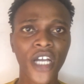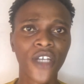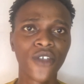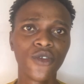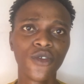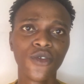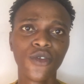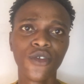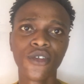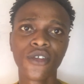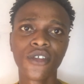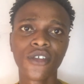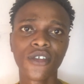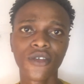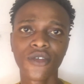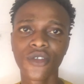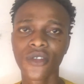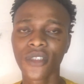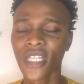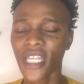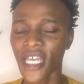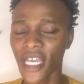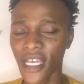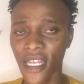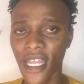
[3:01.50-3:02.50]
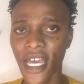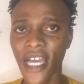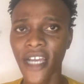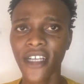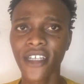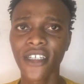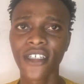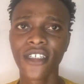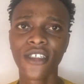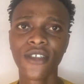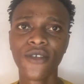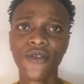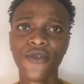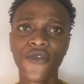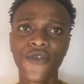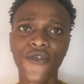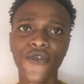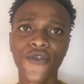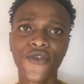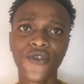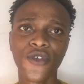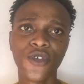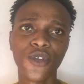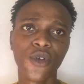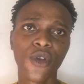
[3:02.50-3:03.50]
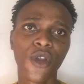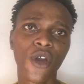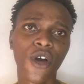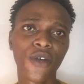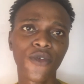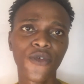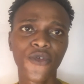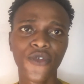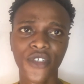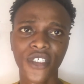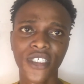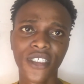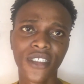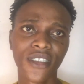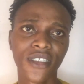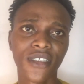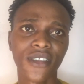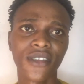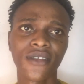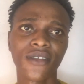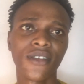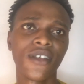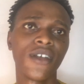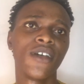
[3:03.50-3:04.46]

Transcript: use like if you love writing,